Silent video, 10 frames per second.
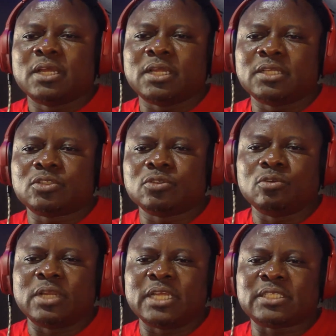So
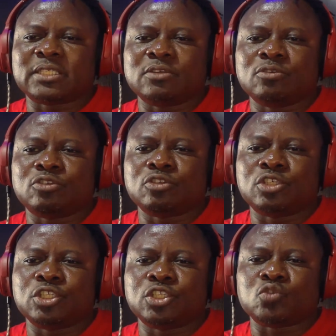let's go to
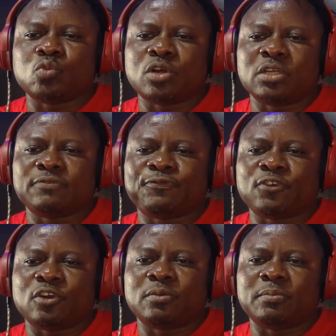this one
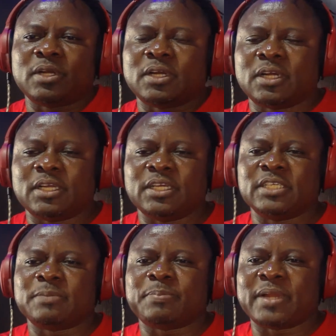from
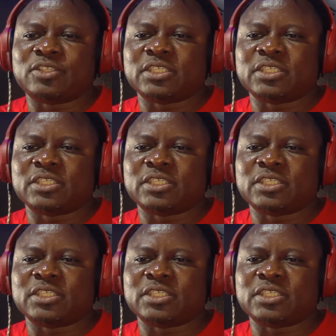Eze Patrick.